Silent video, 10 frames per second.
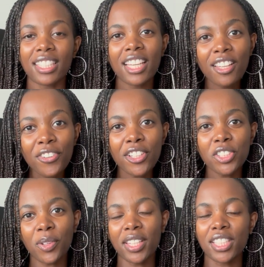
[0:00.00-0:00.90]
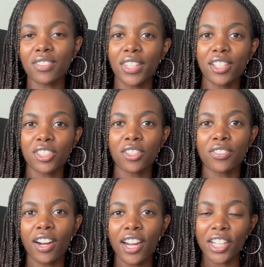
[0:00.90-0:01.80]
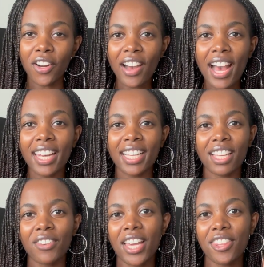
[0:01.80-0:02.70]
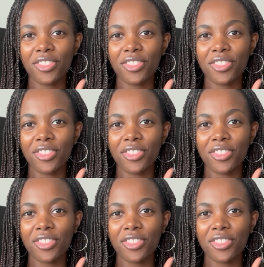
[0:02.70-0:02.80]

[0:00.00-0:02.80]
if you're enjoying this video so far, go ahead and give it a